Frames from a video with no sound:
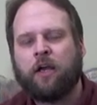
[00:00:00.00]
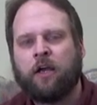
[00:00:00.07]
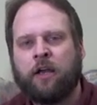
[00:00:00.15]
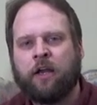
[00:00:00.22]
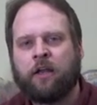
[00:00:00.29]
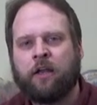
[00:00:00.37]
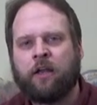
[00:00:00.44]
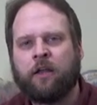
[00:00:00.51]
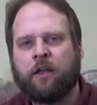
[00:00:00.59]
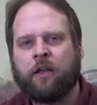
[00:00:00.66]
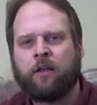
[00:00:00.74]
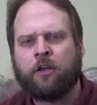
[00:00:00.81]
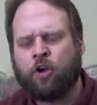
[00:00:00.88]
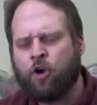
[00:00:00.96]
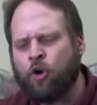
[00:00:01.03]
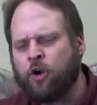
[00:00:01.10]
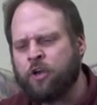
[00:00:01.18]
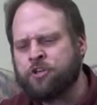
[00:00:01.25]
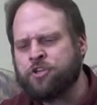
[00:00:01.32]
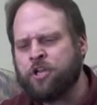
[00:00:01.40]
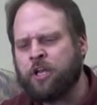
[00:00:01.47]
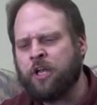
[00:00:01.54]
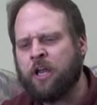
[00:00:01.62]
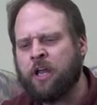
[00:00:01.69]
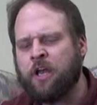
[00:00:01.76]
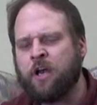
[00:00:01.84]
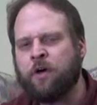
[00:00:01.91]
and encouraging
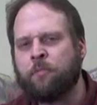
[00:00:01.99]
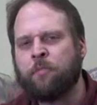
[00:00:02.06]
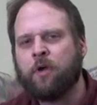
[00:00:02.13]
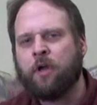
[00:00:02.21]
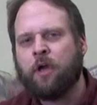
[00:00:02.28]
him